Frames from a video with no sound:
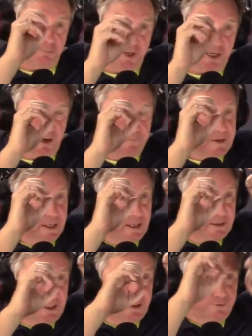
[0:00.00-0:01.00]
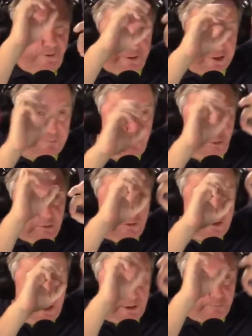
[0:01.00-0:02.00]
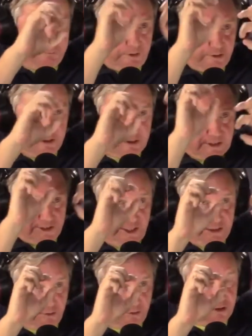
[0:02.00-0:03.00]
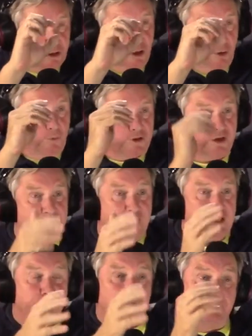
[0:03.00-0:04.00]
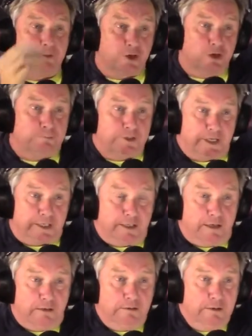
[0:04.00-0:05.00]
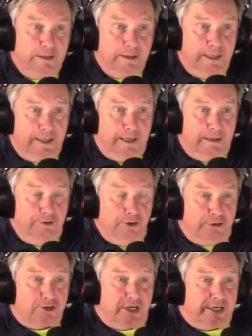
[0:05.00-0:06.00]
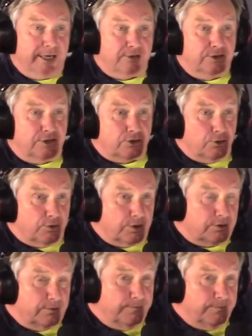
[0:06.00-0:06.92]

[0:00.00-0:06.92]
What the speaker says: to pick up these very small signal processing signals, which are identified with those particular neuropsychiatric disorders.